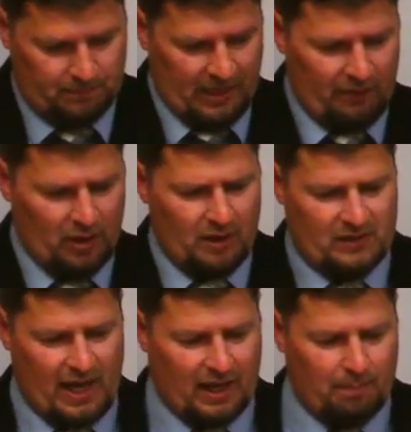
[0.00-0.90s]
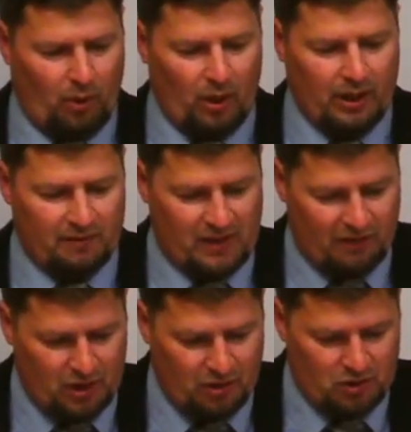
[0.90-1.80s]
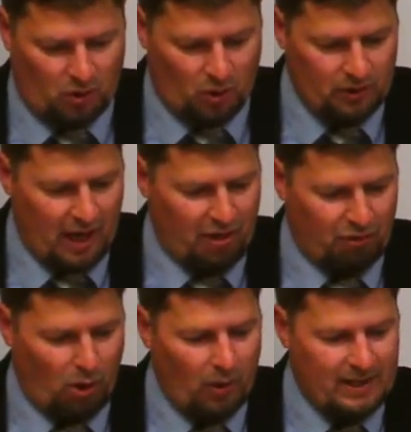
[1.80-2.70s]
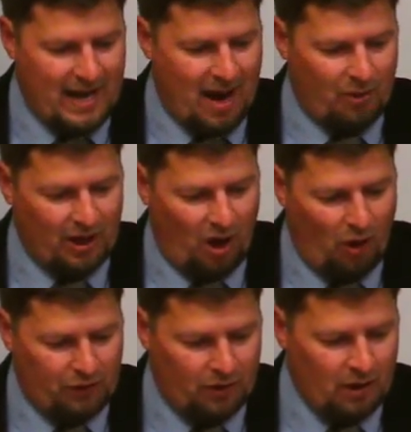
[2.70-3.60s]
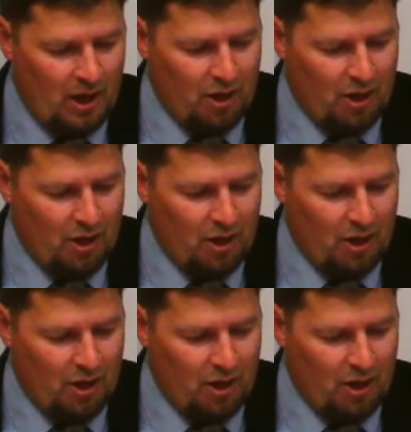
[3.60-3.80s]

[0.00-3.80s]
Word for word: even the second bullock of seven years old, and throw it down the altar,